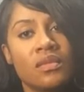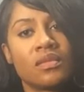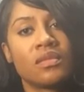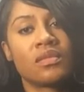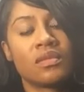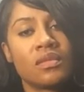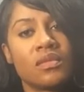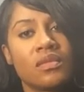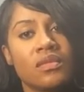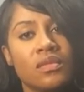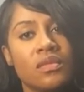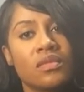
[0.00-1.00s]

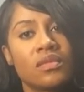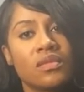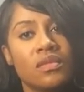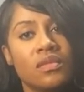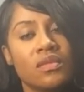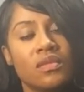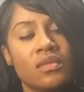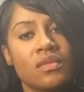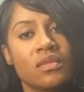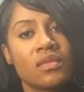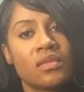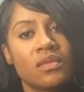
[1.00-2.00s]

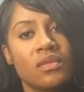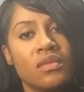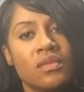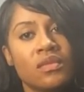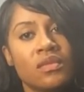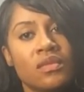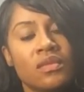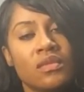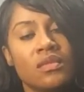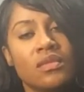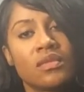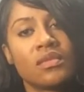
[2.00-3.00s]

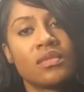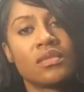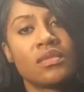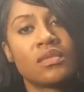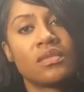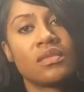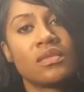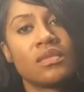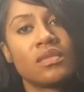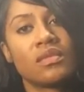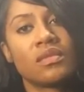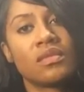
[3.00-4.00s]

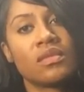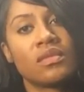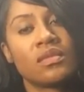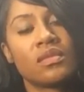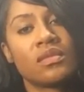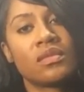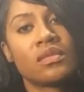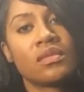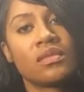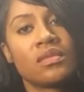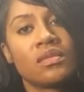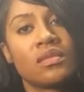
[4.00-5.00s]

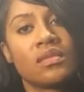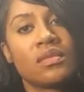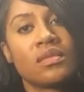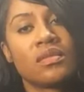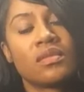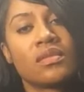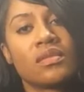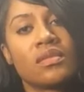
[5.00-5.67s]
No words are spoken by the person on screen.